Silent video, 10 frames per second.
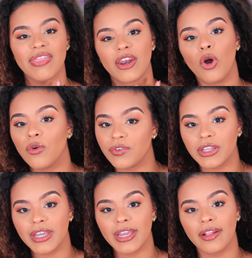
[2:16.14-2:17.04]
and then
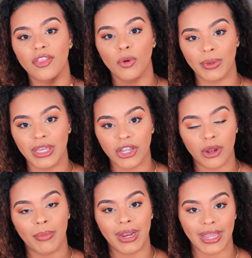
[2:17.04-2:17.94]
hopefully they'll be
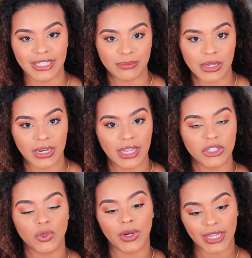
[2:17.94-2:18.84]
here by next Monday.
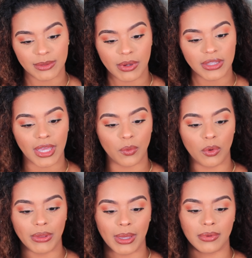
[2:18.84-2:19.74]
So next Monday
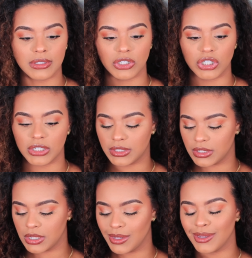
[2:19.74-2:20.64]
we'll be able to just
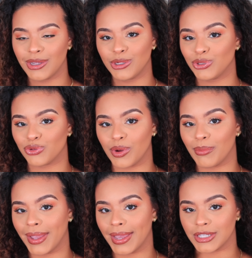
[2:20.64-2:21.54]
trim
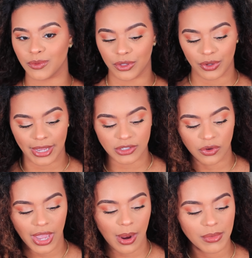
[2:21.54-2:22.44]
my ends with you guys on
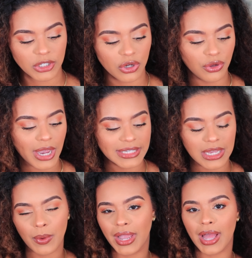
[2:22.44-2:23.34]
camera and show you guys
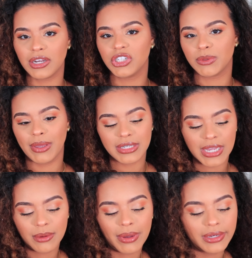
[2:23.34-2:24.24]
how I kind of just
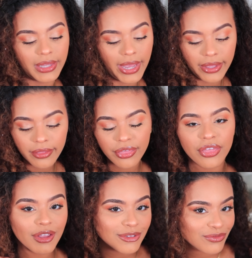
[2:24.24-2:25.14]
maintain my length.
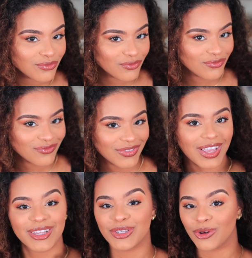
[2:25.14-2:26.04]

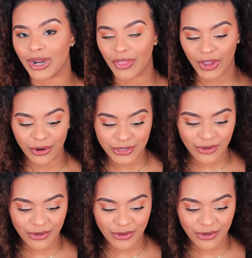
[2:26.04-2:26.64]
Because you know now the hair is